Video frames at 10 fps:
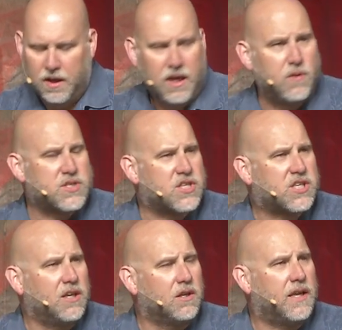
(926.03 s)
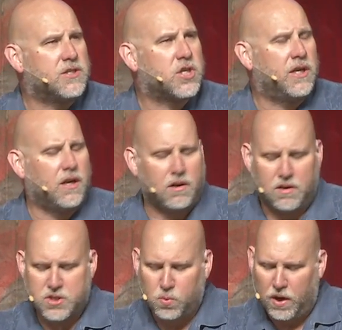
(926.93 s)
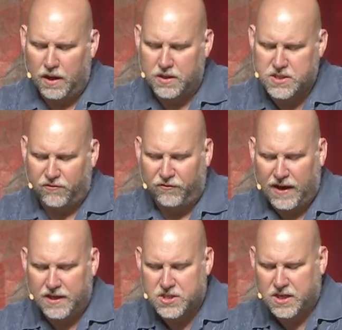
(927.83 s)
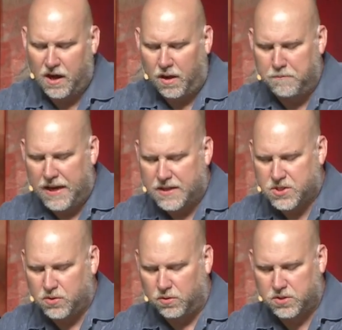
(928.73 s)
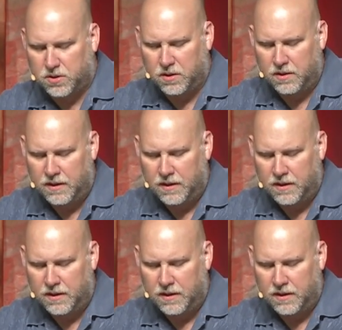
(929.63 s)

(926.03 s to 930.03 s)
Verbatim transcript: He was a skilled engineer as well as the finest combat soldier.